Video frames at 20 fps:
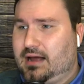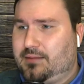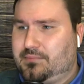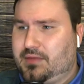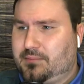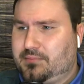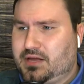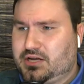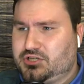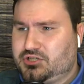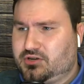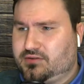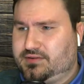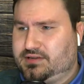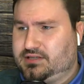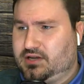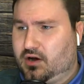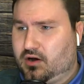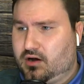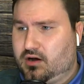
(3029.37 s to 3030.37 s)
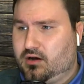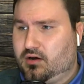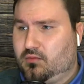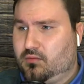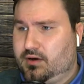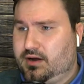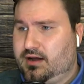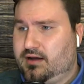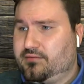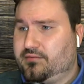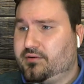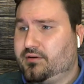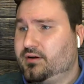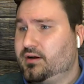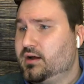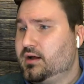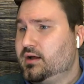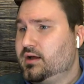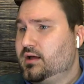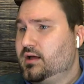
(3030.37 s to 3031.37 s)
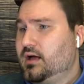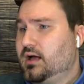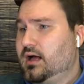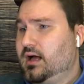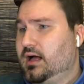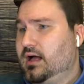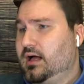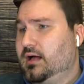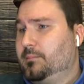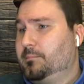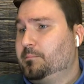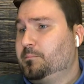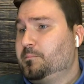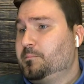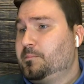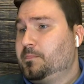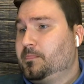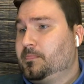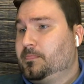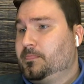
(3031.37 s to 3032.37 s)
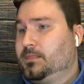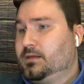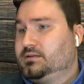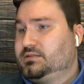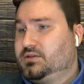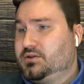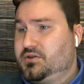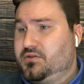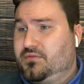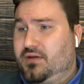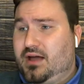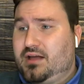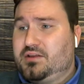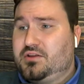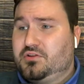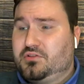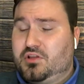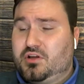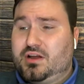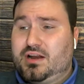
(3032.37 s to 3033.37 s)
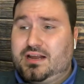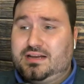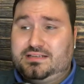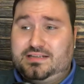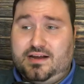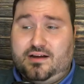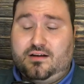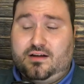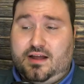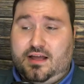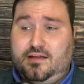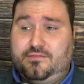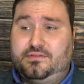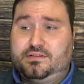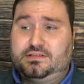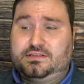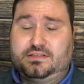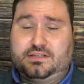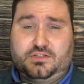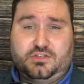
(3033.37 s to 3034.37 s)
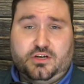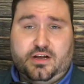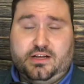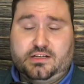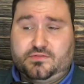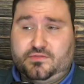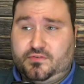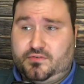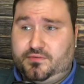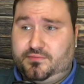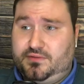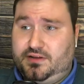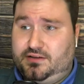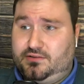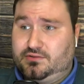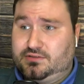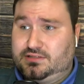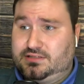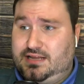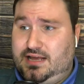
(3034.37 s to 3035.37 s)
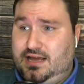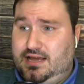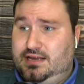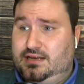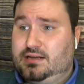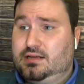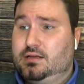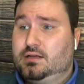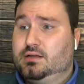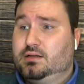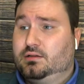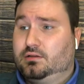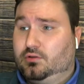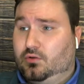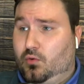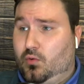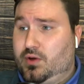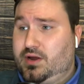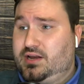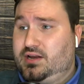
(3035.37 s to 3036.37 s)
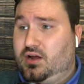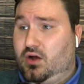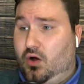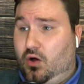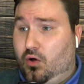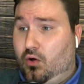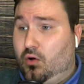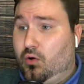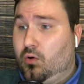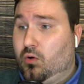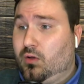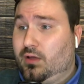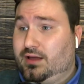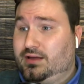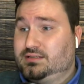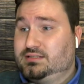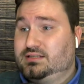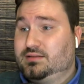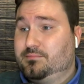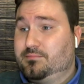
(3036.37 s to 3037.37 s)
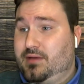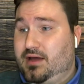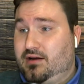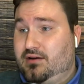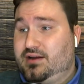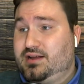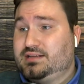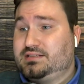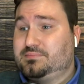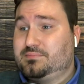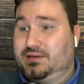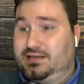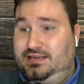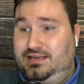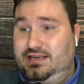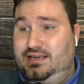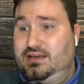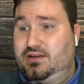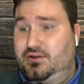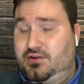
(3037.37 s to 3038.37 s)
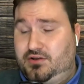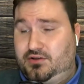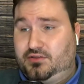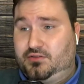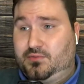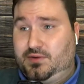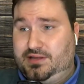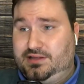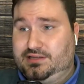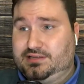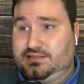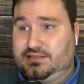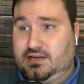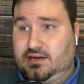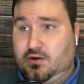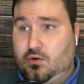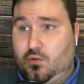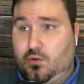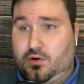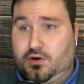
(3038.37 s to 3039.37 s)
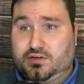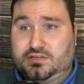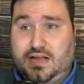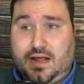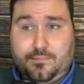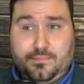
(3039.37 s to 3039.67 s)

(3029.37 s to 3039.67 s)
I'm not sure if he's hurt or whatever. You're looking at Darren Evans, the transfer from Nickel State, Lloyd Cole, and Demarius McGee are your three listed corners.